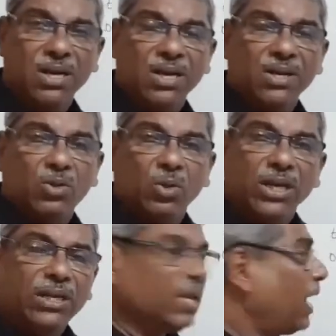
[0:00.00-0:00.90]
So in
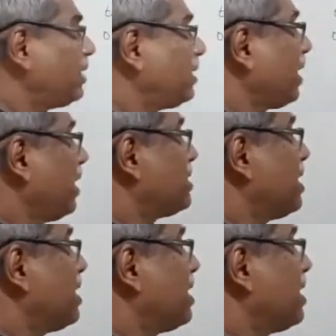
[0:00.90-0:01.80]
that case,
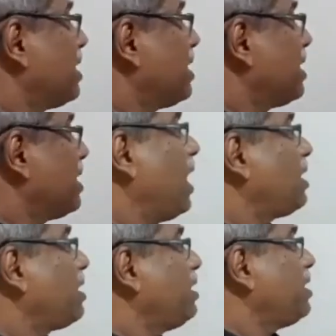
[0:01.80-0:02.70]
there is
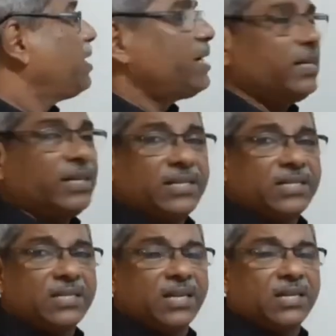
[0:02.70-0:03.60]
already a
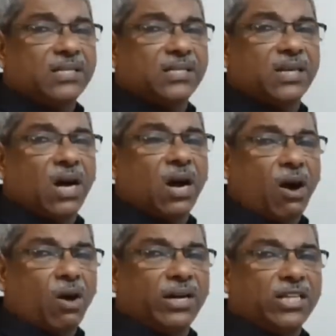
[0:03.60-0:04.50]
distance or
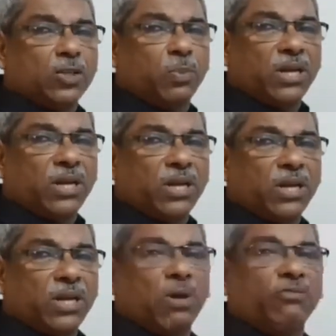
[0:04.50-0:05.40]
displacement of the
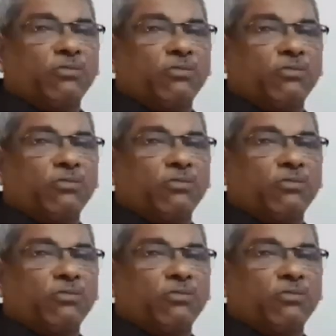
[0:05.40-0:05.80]
body from the origin.